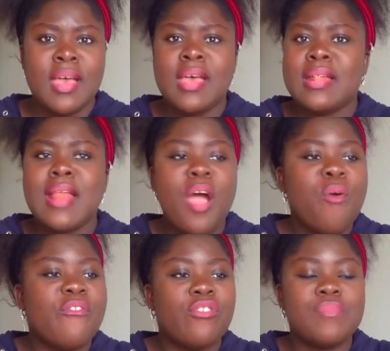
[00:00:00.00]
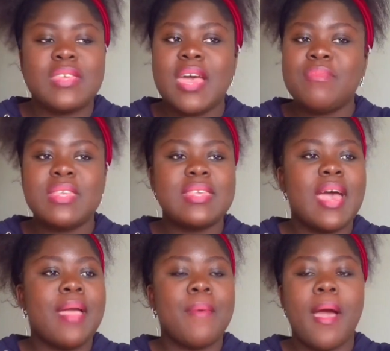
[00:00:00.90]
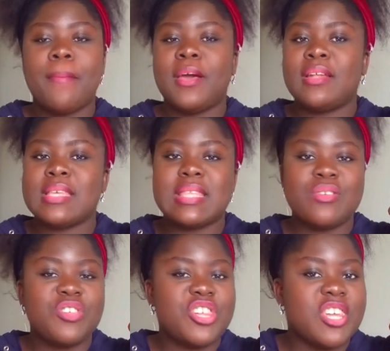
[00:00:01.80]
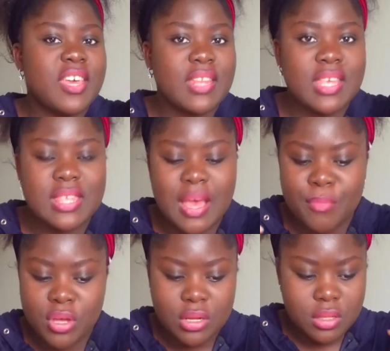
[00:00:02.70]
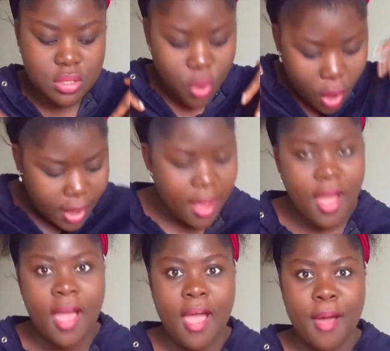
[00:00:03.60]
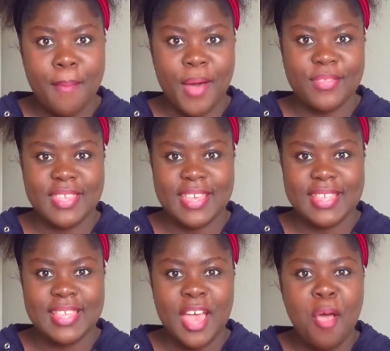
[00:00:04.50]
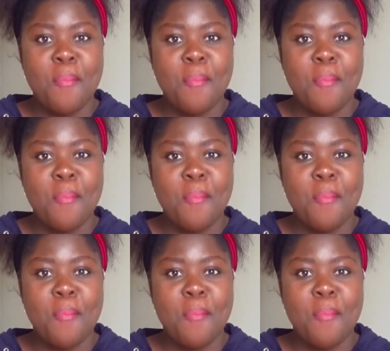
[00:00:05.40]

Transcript: Now, from time to time, I'm going to still share this. I'm going to talk about this.